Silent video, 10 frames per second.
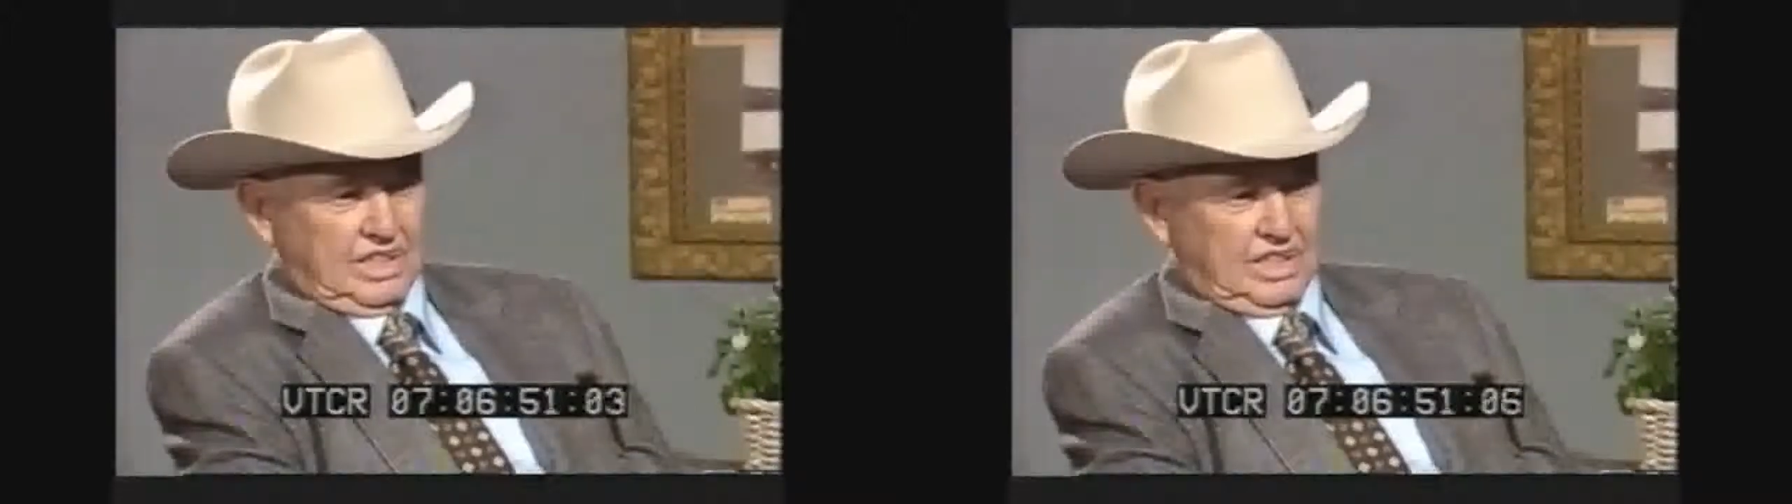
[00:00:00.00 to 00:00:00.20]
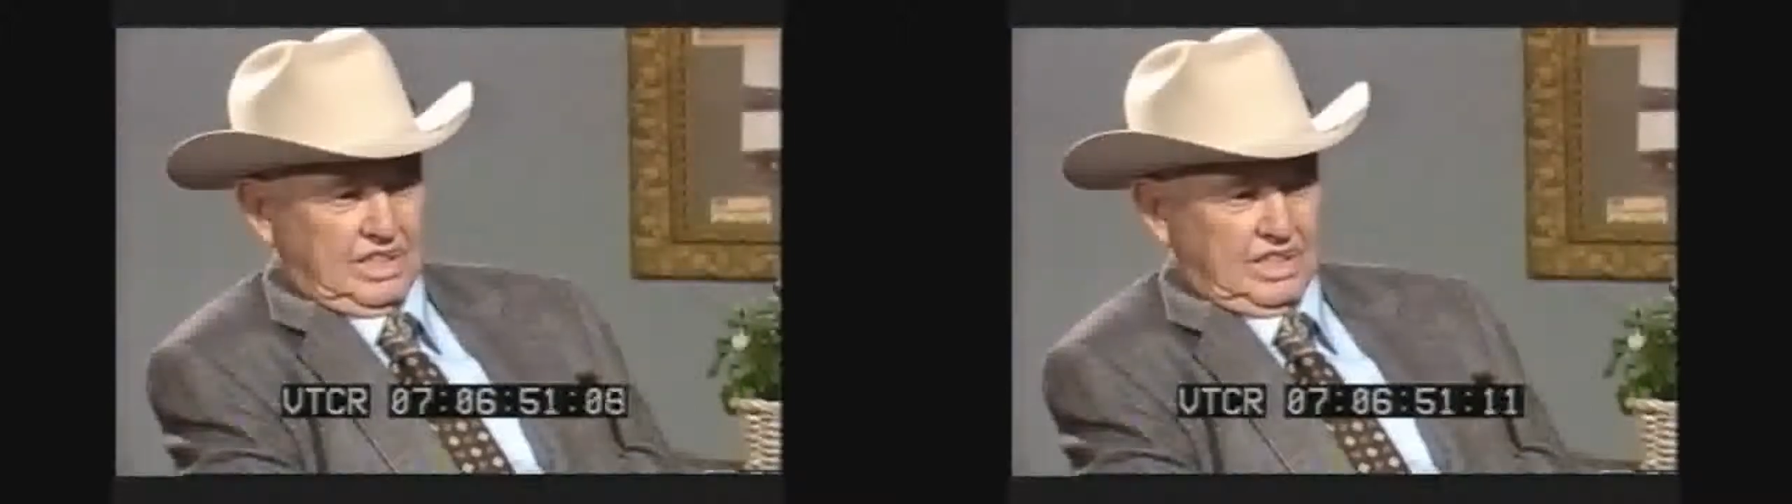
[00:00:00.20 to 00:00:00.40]

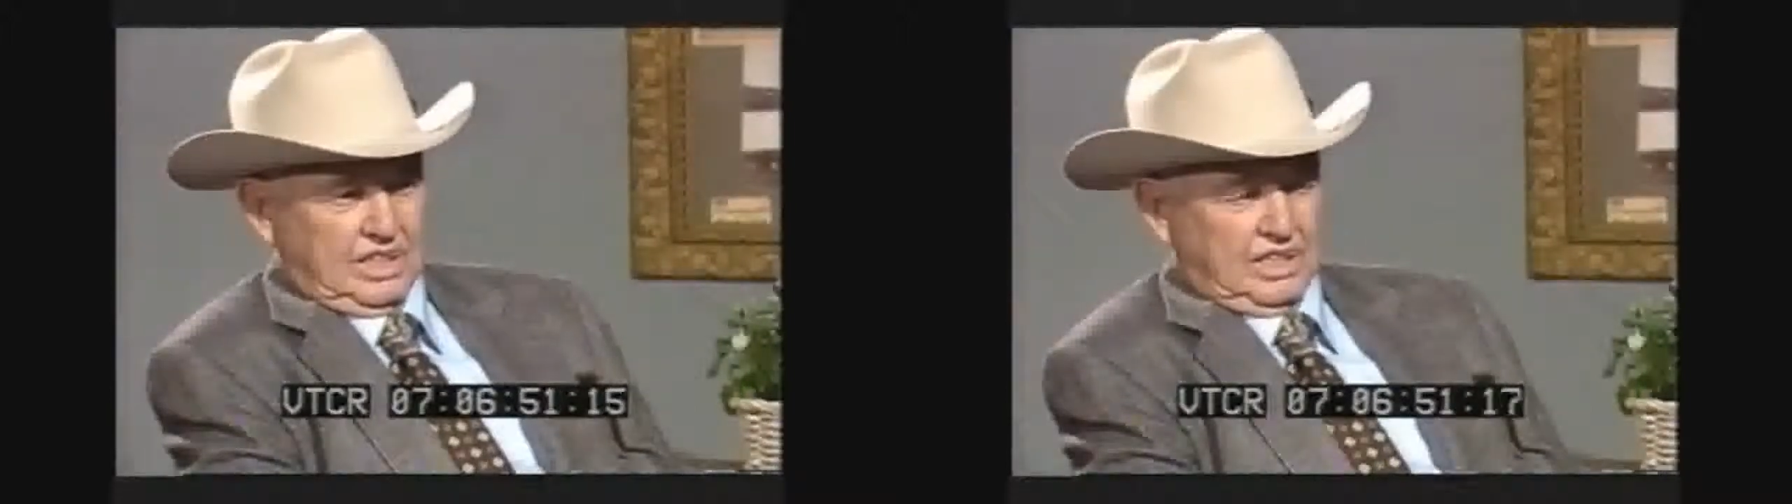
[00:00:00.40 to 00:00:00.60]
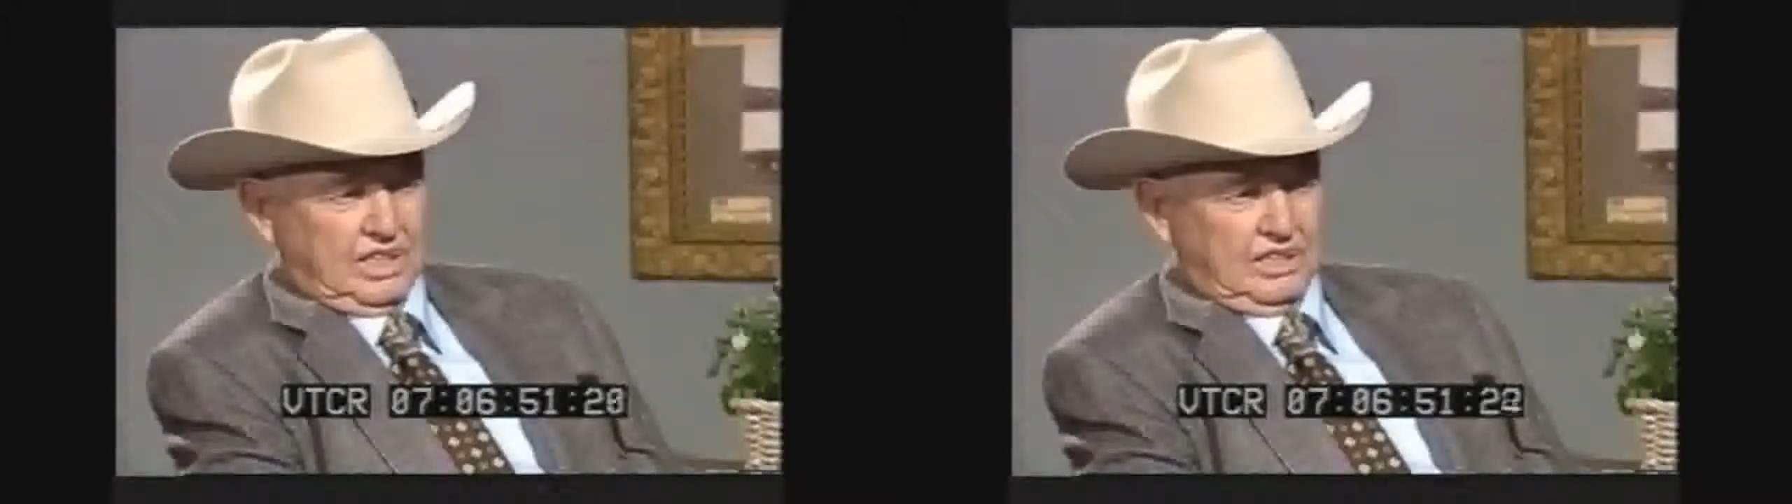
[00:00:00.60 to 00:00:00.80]
and they
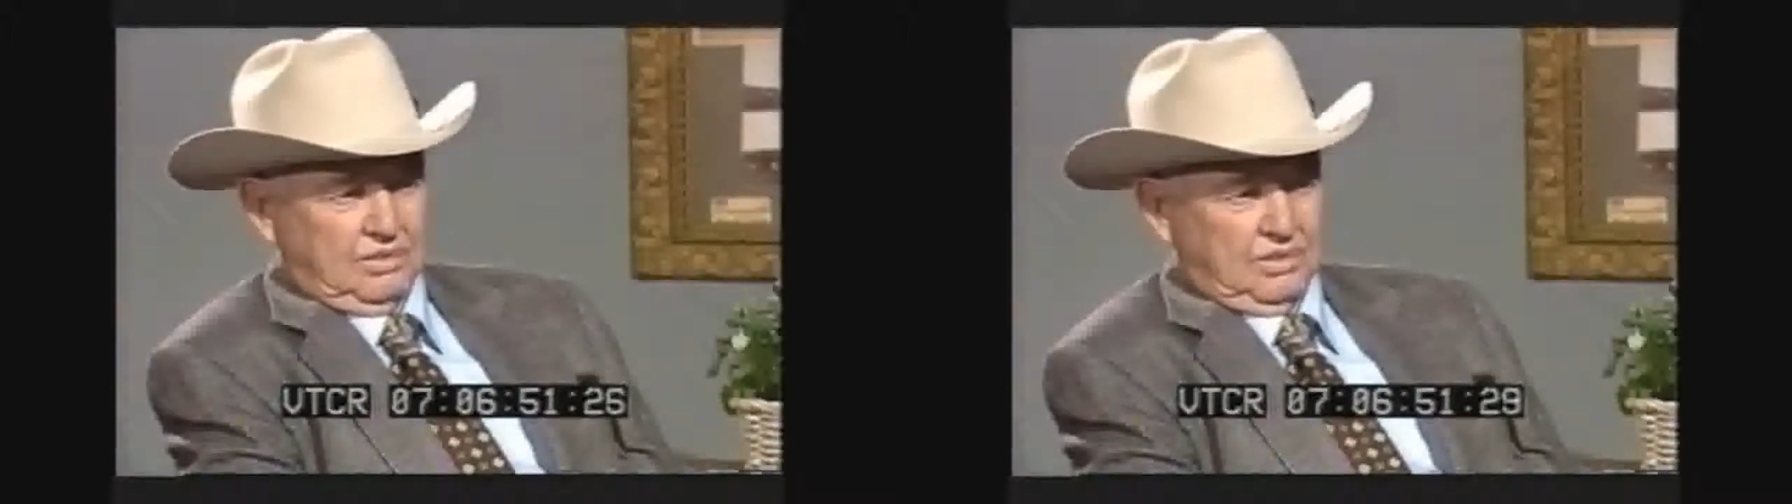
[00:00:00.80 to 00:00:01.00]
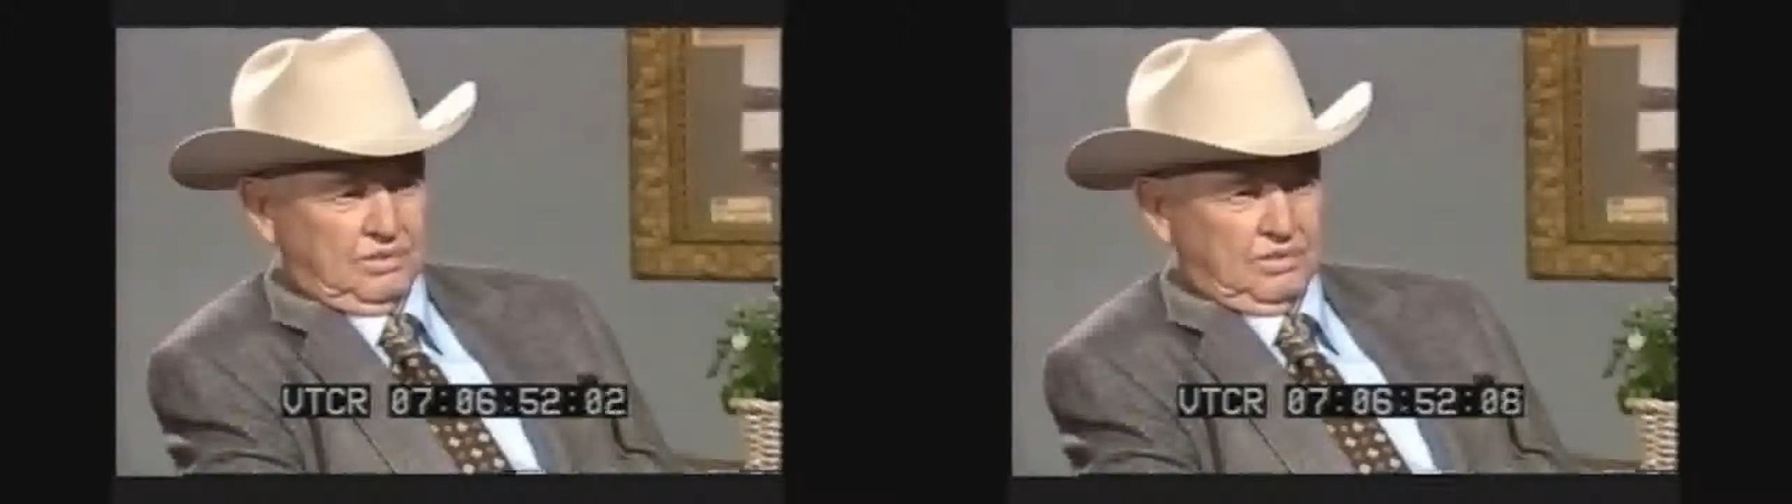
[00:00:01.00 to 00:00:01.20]
did get
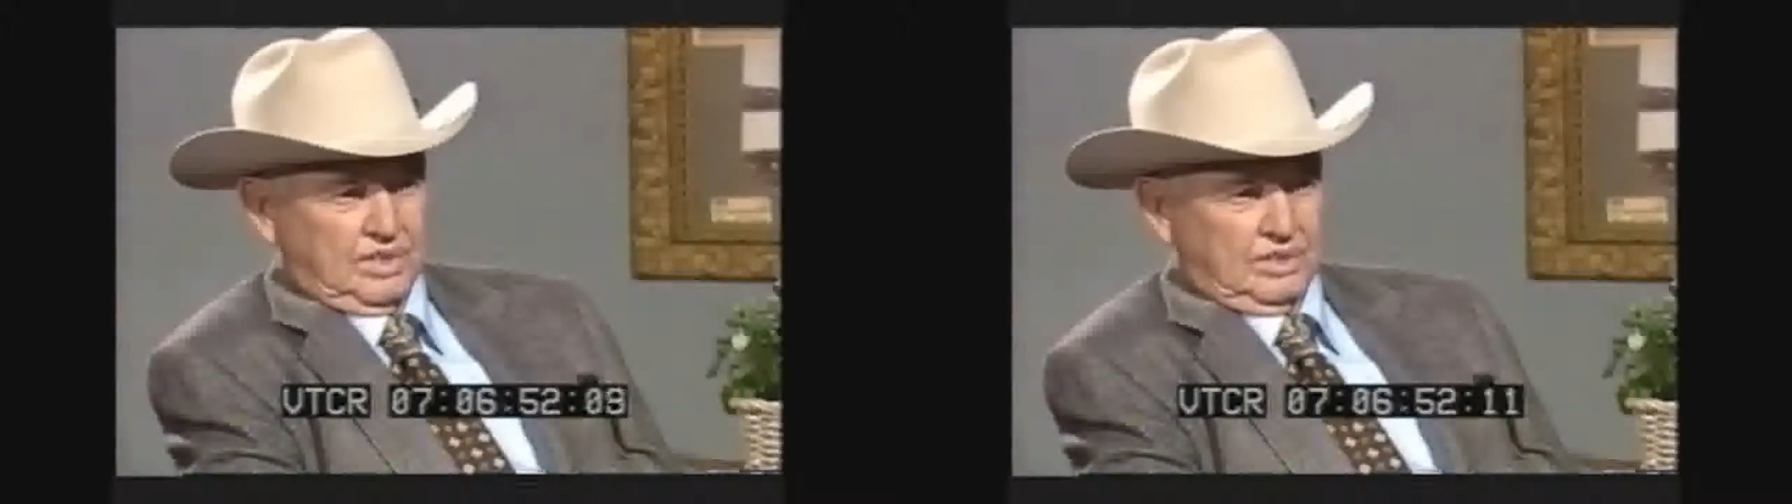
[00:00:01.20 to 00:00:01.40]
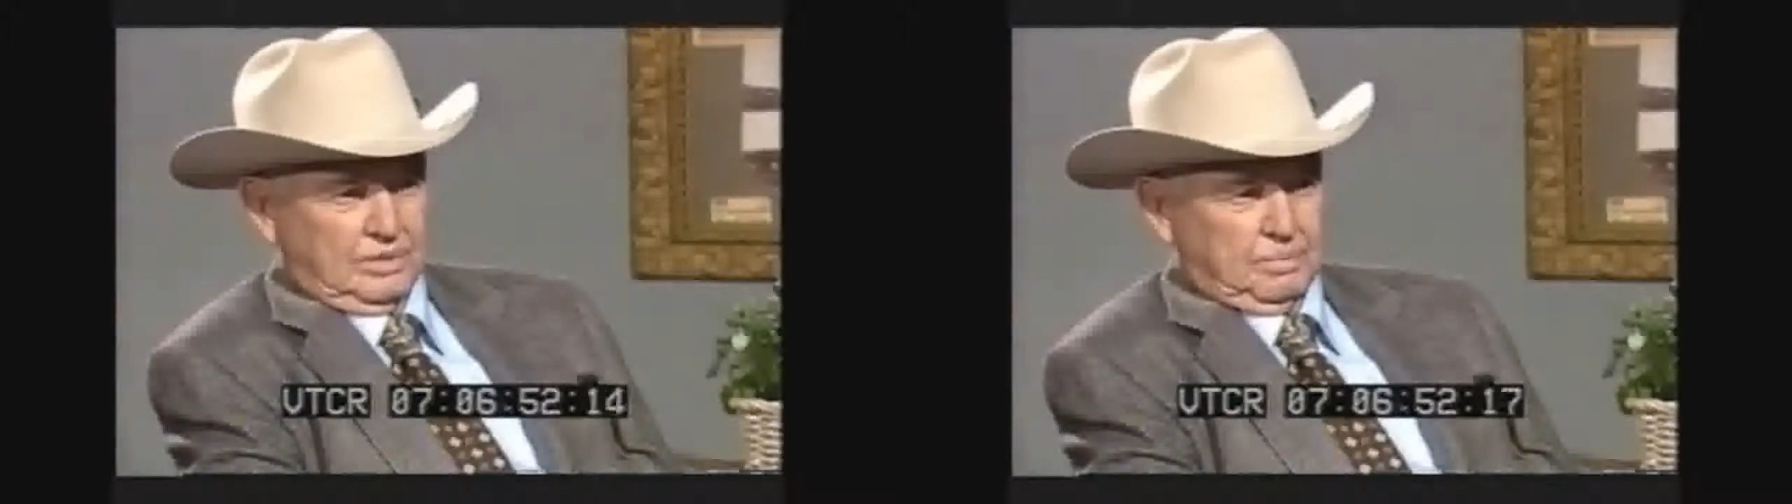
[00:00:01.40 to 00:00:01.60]
a road that's